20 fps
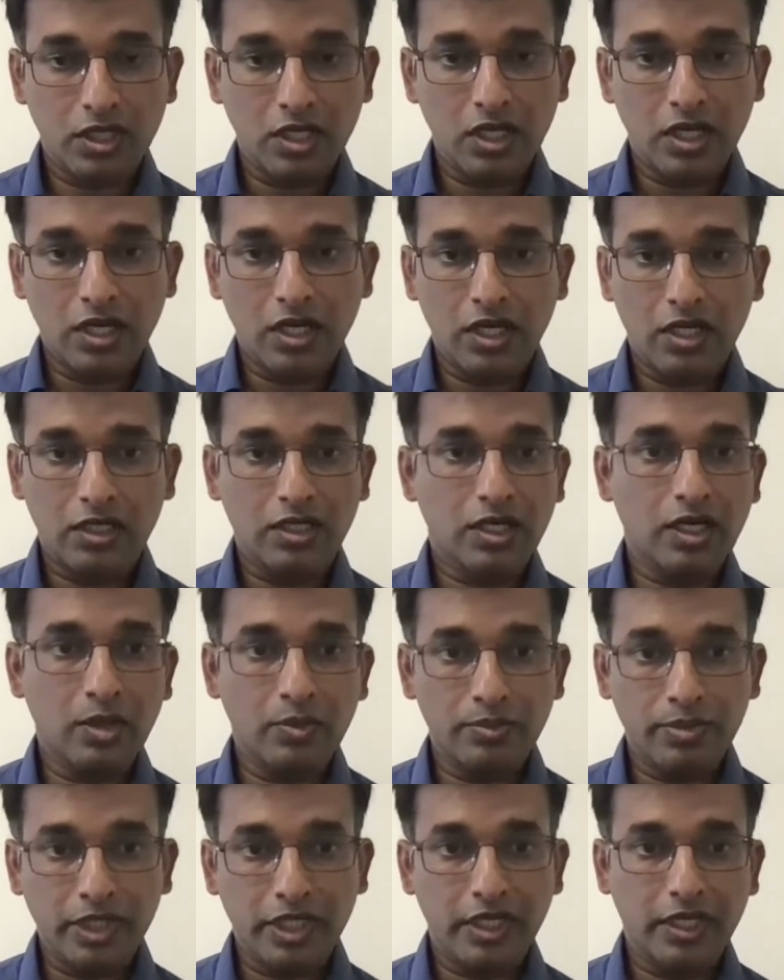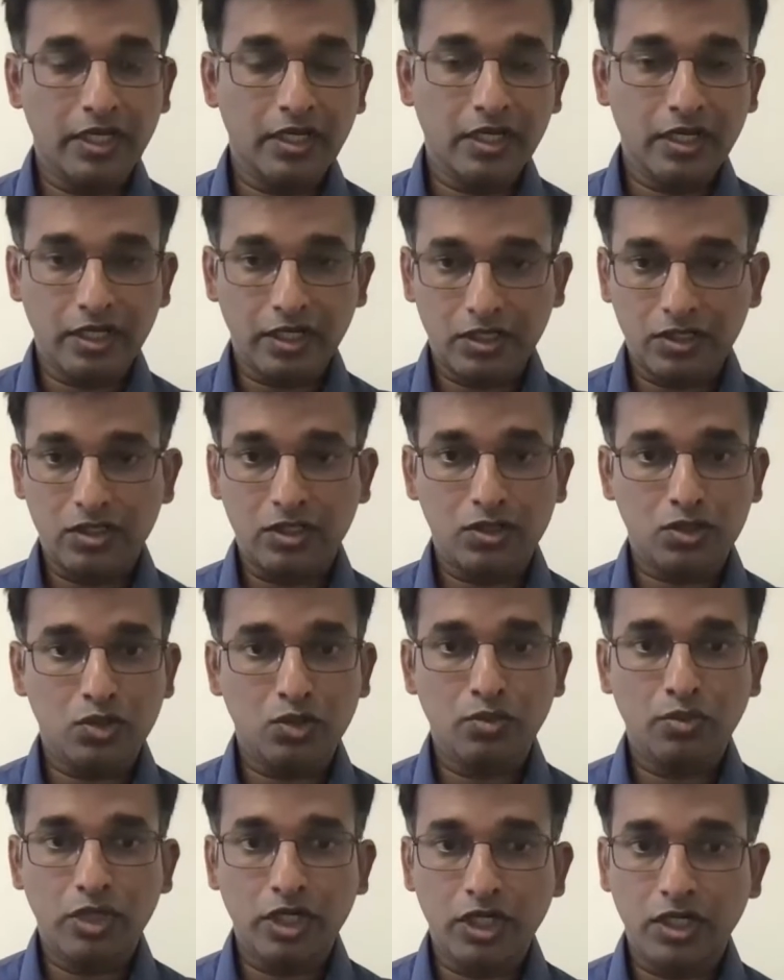And the company encouraged us to
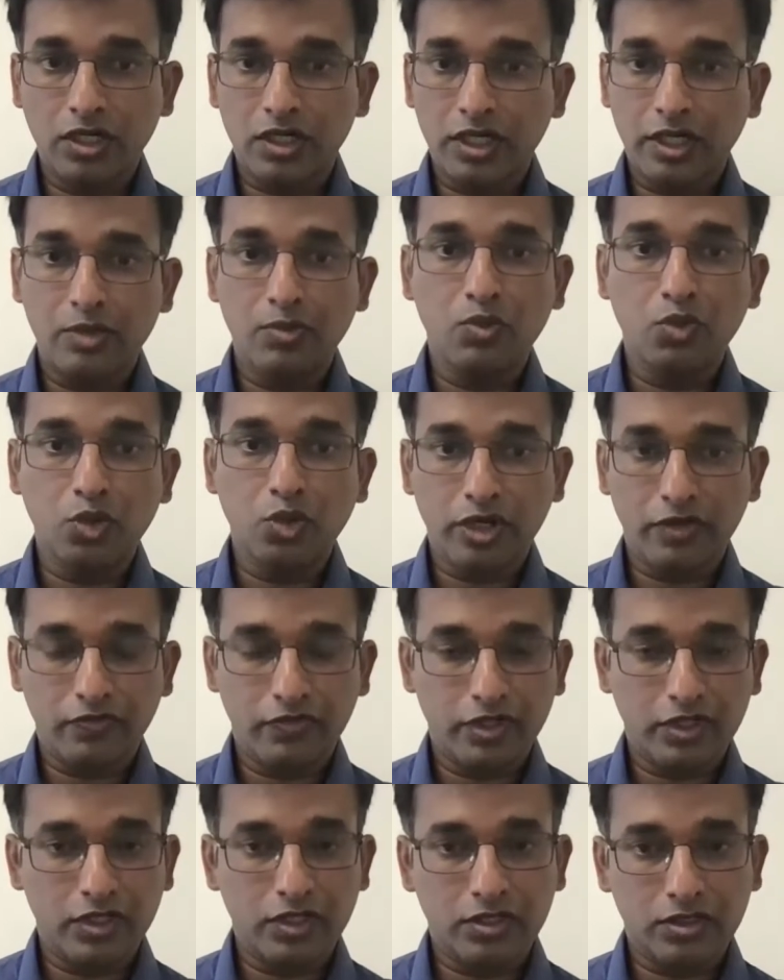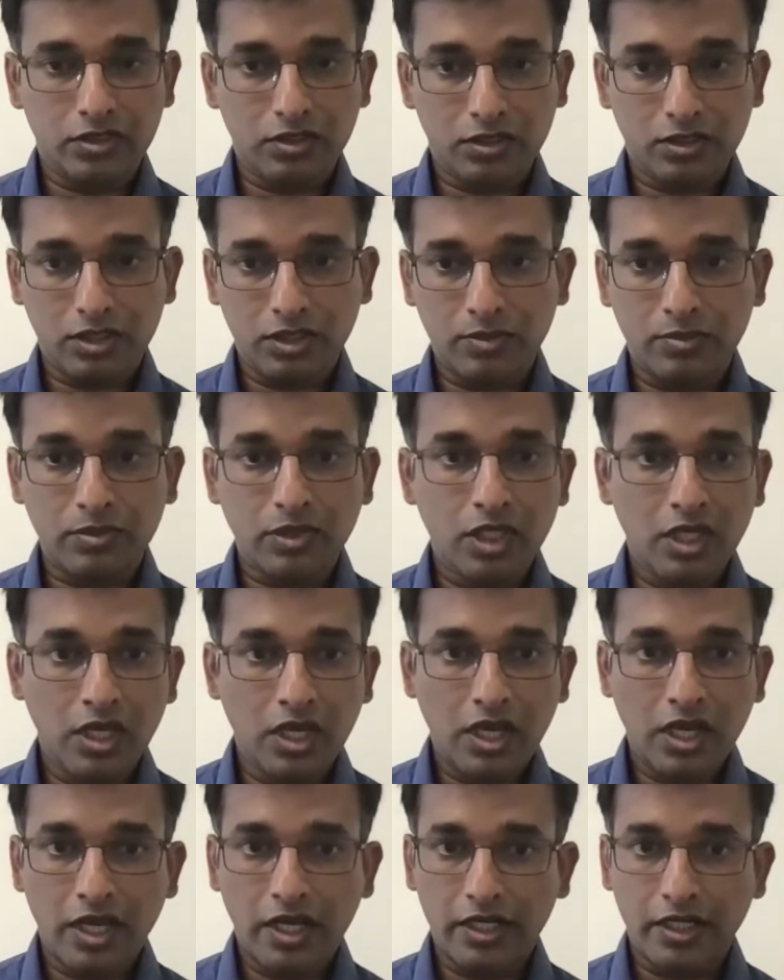build a more efficient system.
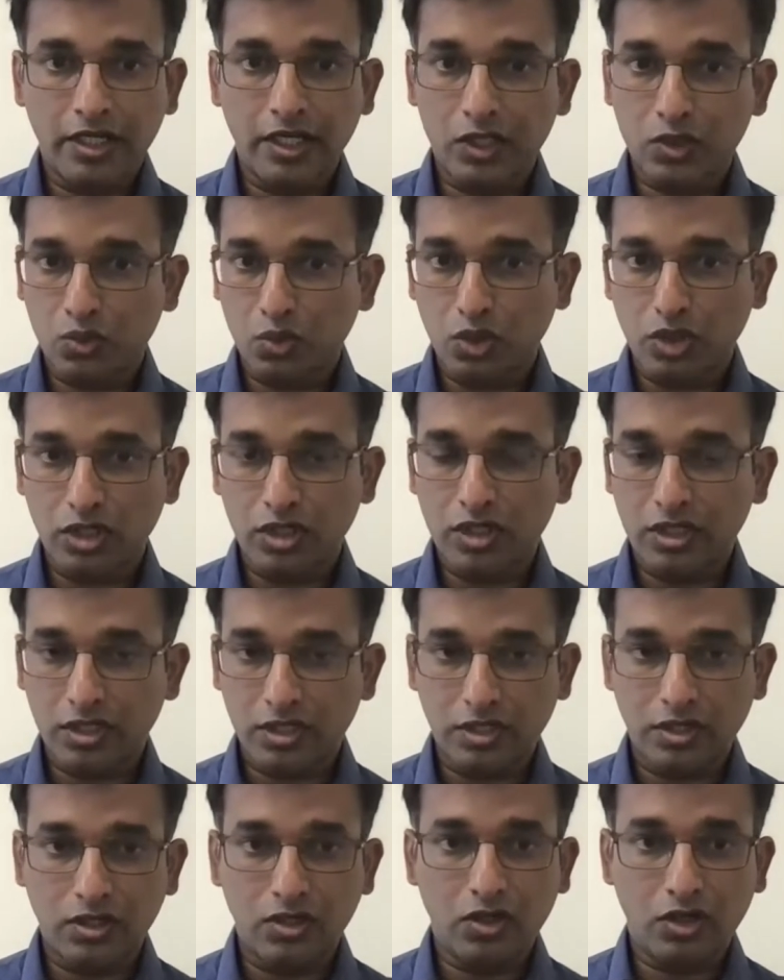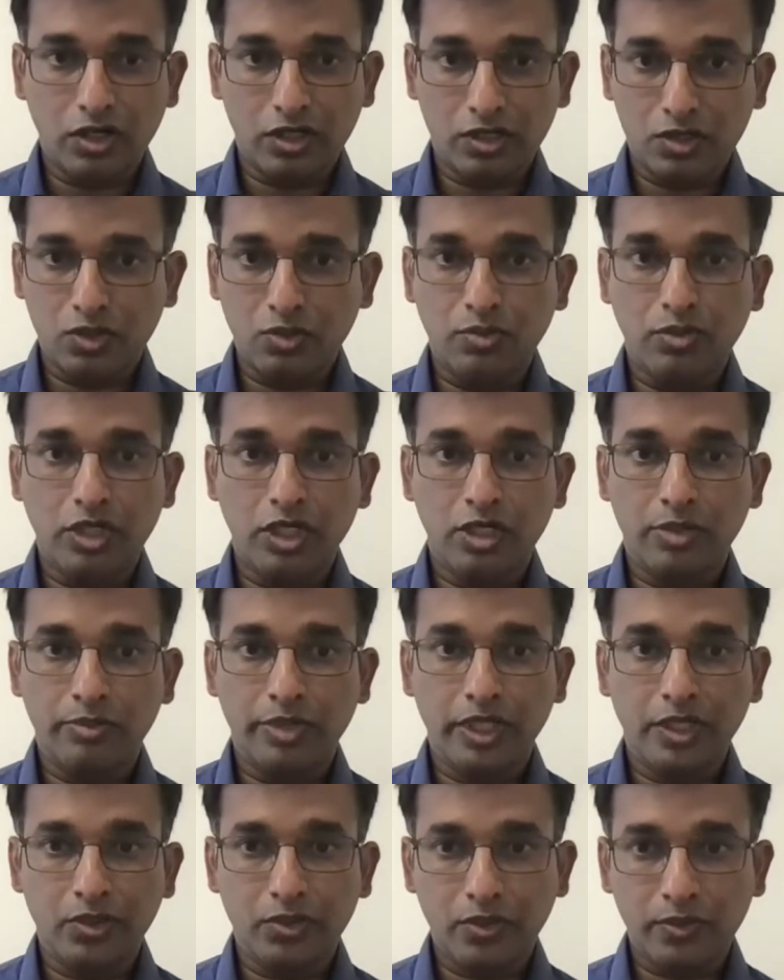And that's what got us to build Pino.